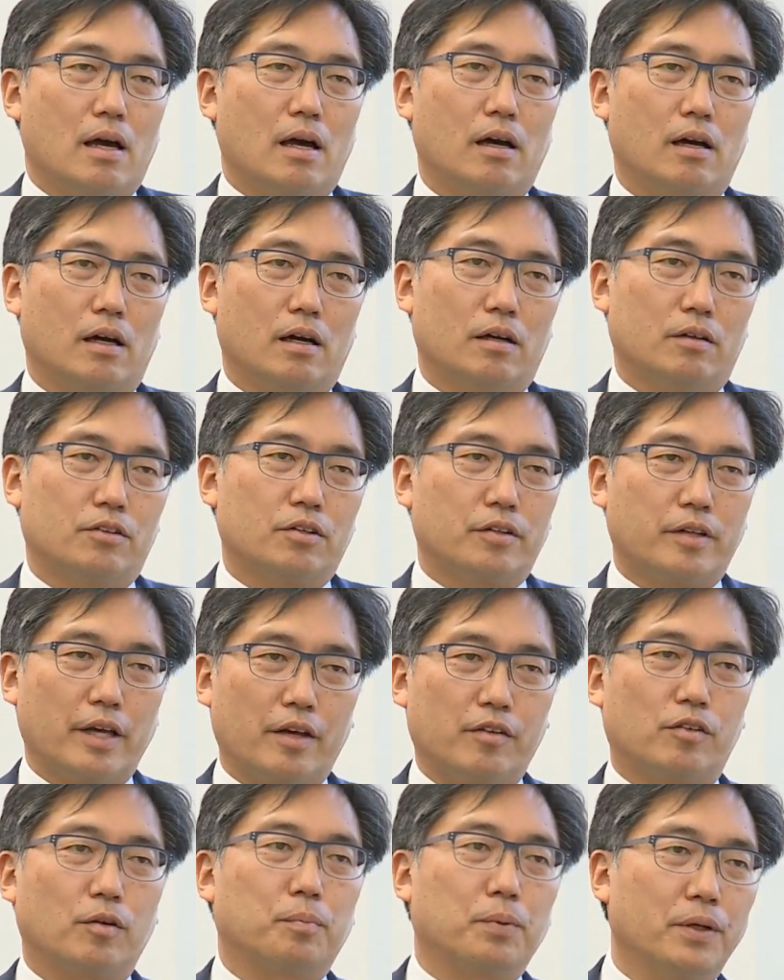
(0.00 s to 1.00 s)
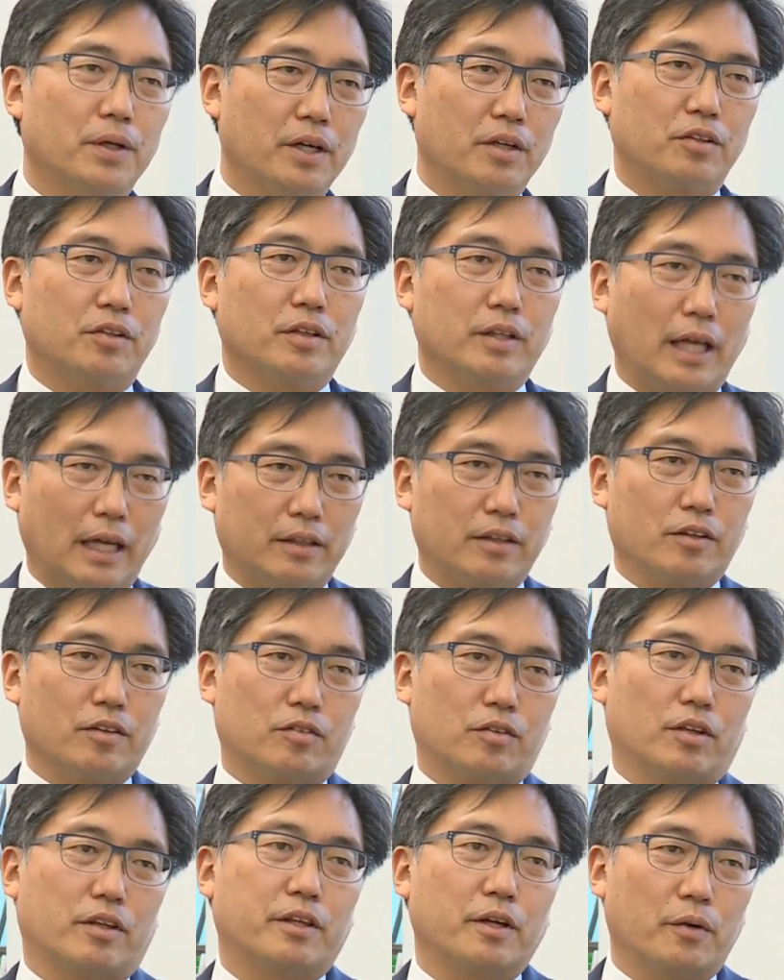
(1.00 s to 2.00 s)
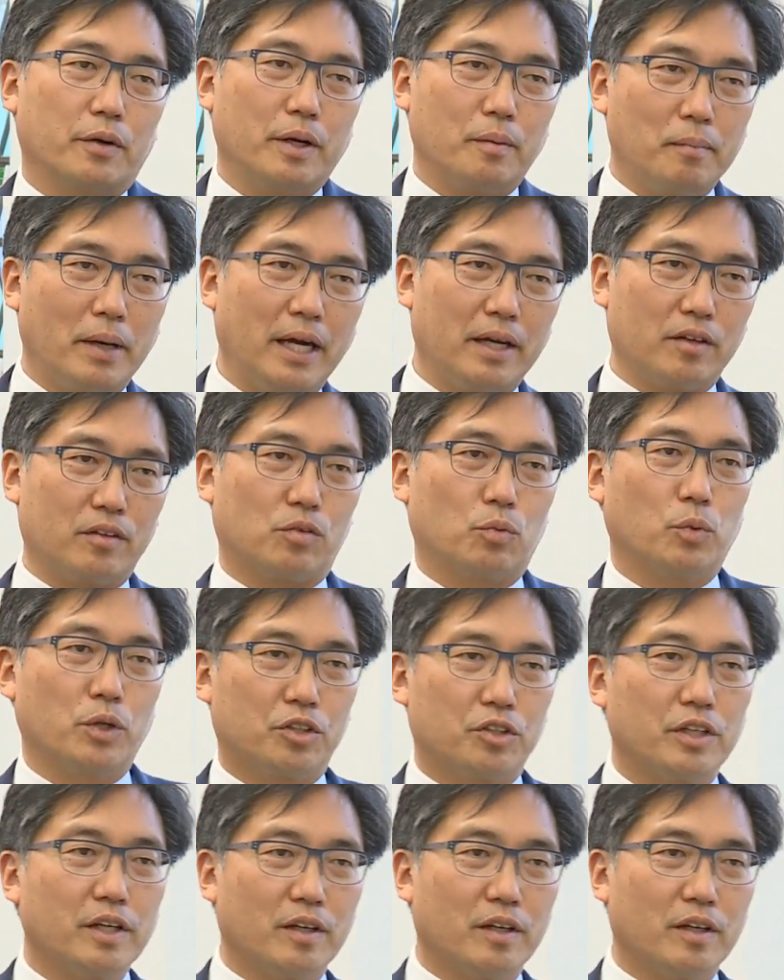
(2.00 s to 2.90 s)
uh, to test a prediction that this theory makes, which